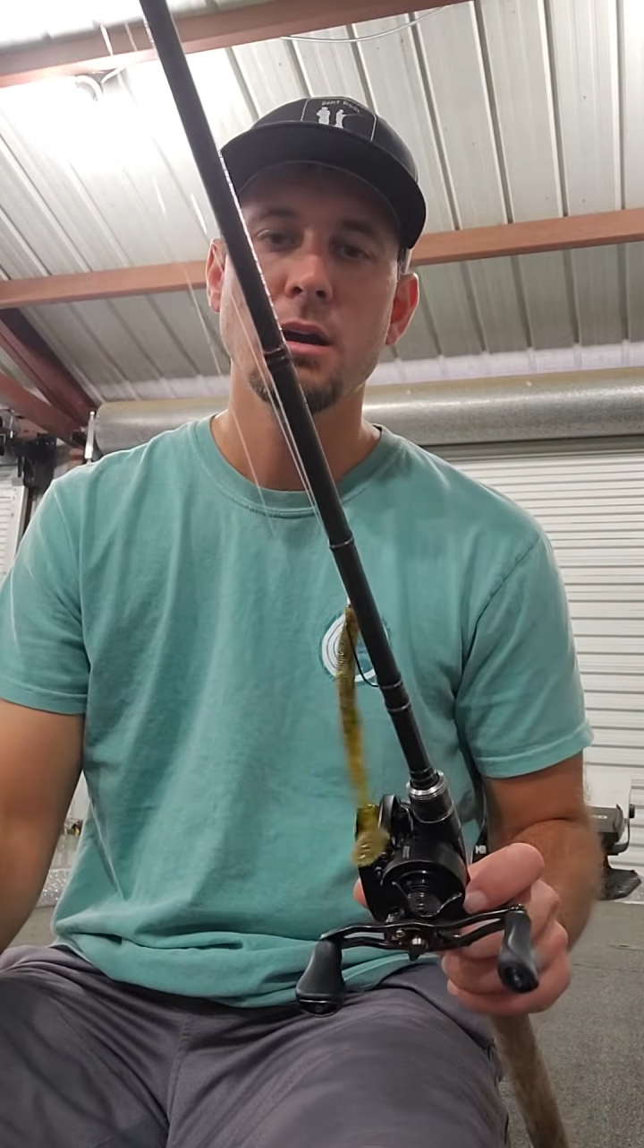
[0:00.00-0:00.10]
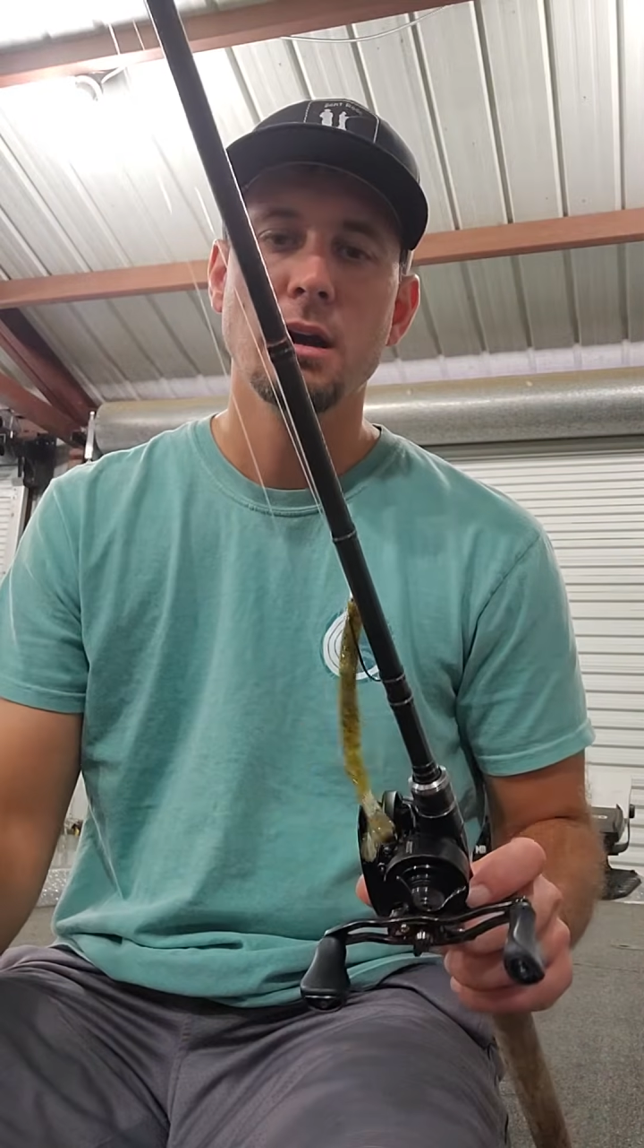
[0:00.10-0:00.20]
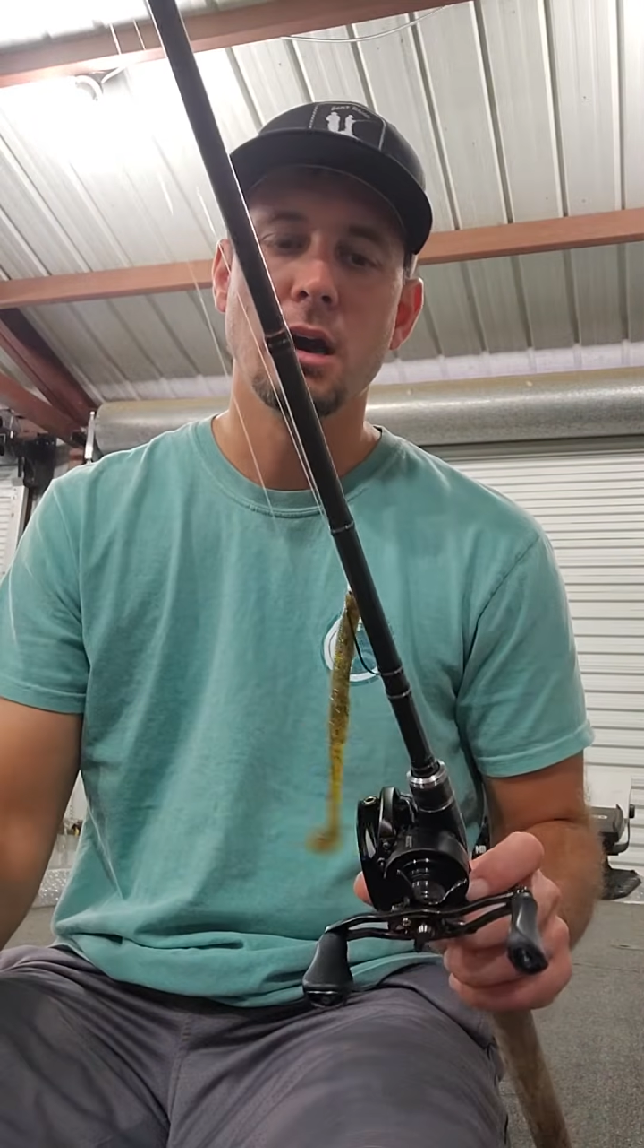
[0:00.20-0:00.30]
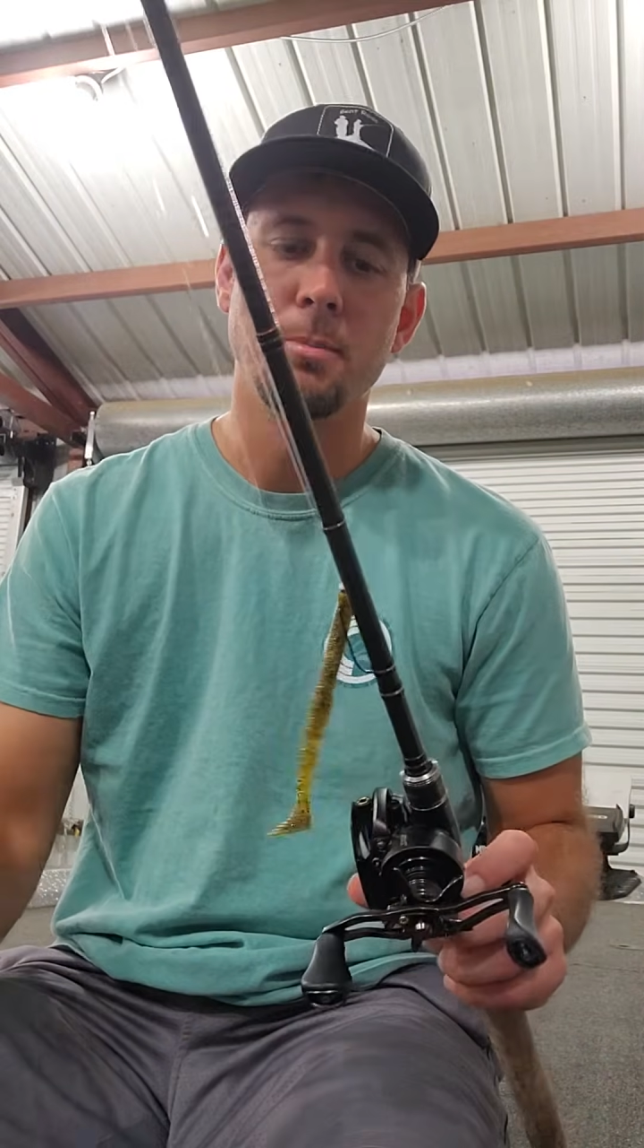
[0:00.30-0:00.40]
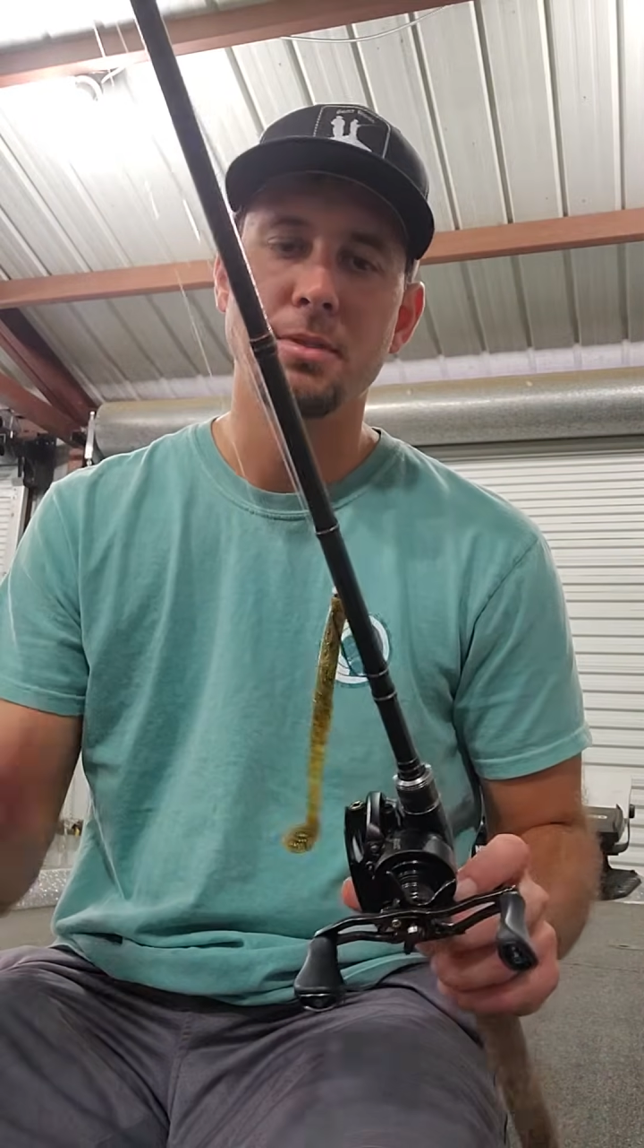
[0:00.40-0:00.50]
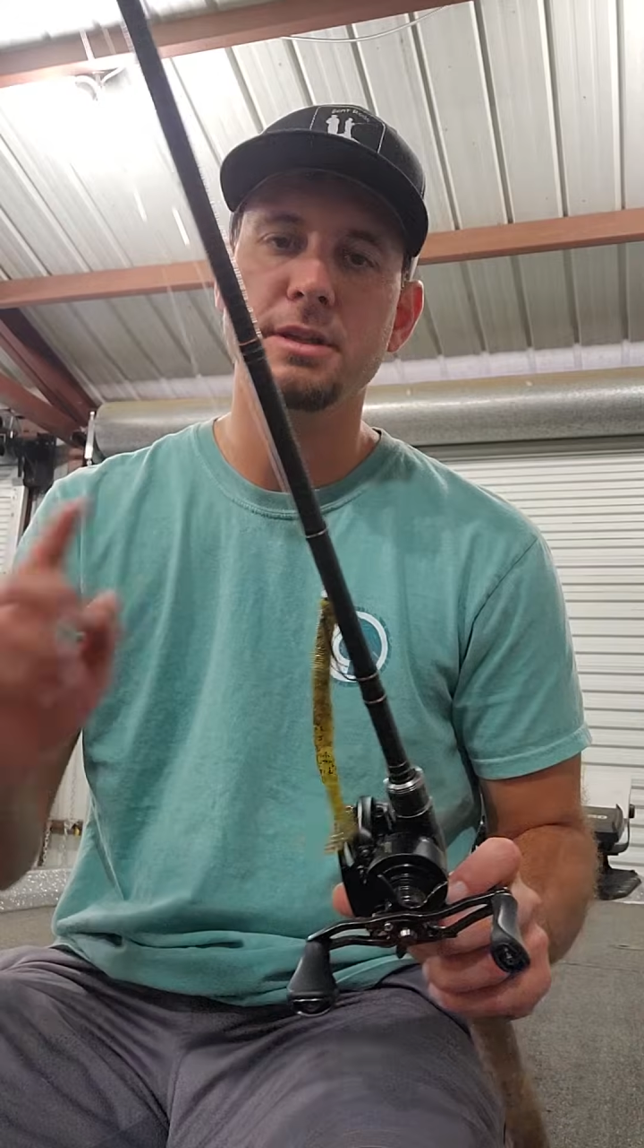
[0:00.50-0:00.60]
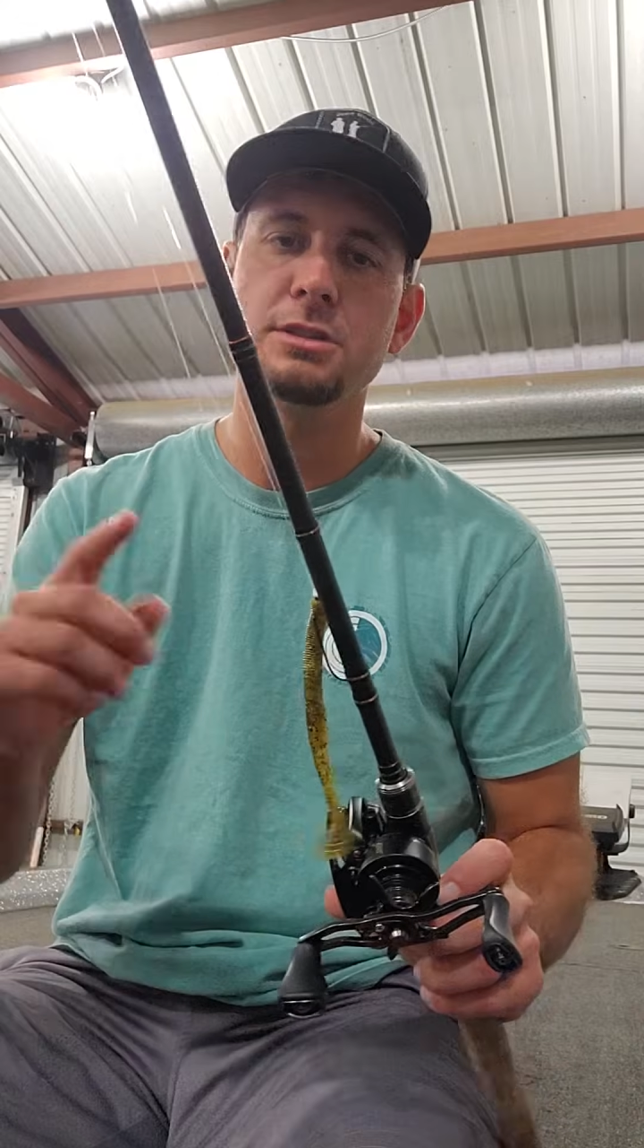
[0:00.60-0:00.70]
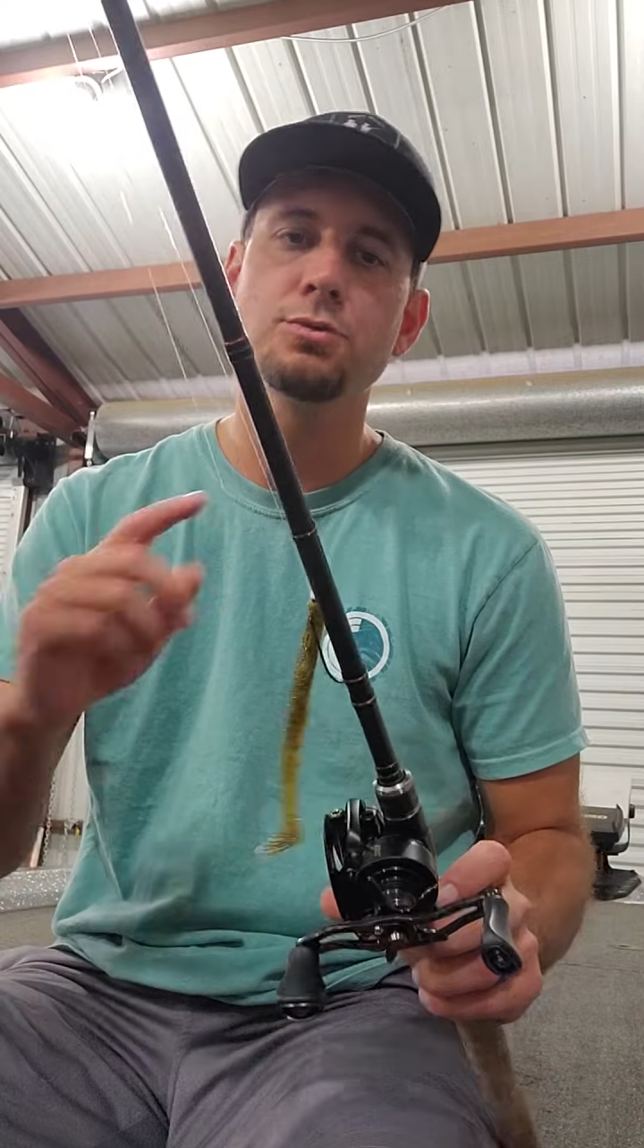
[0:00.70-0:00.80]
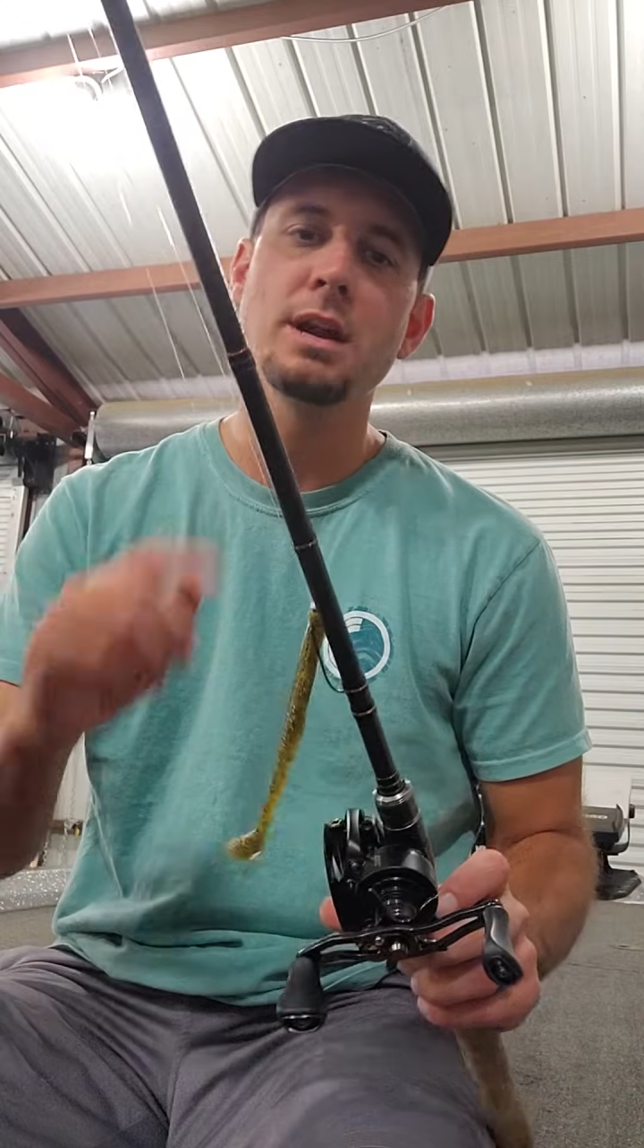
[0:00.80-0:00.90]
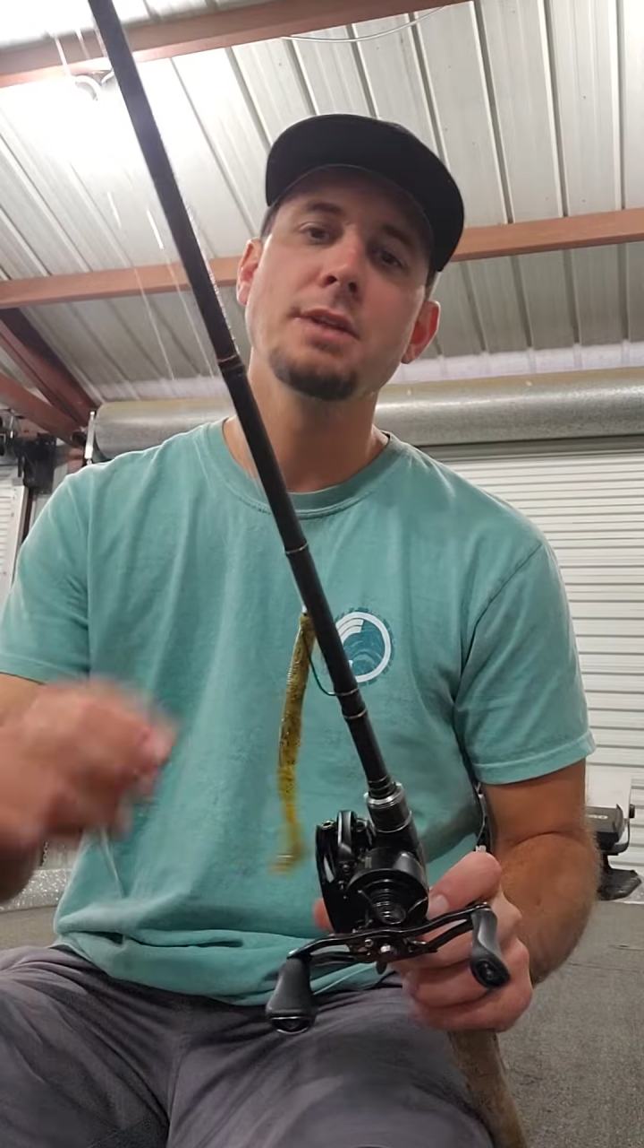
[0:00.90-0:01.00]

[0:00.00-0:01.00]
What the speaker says: But this is what I